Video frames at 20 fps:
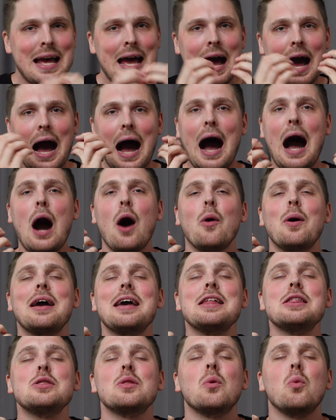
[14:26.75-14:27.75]
How
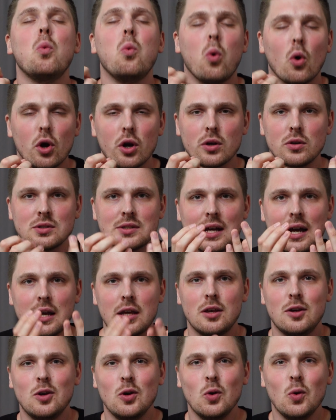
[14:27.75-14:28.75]
in the world are
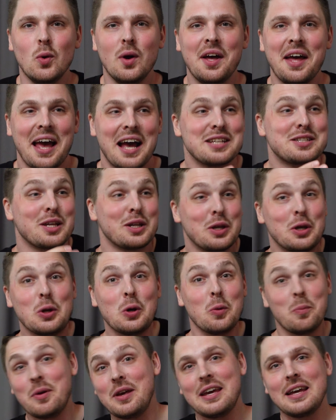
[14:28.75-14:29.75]
you, as a
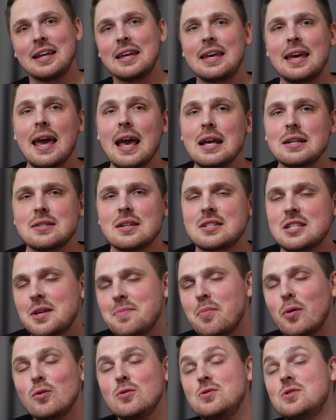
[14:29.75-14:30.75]
newbie in cases,
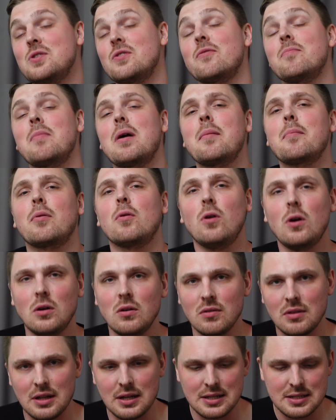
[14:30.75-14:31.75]
supposed to remember
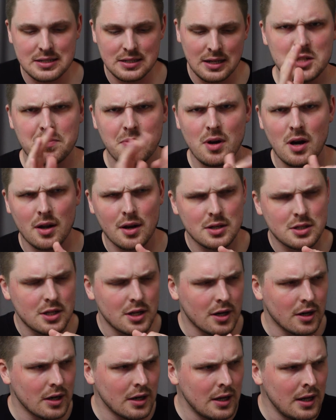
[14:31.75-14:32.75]
all this? Let's be honest
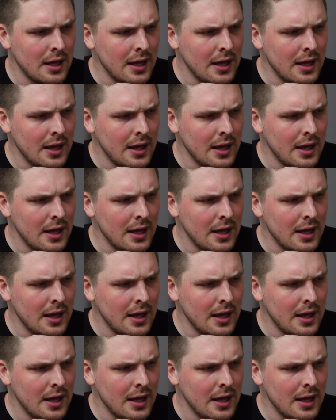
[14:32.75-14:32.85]
here.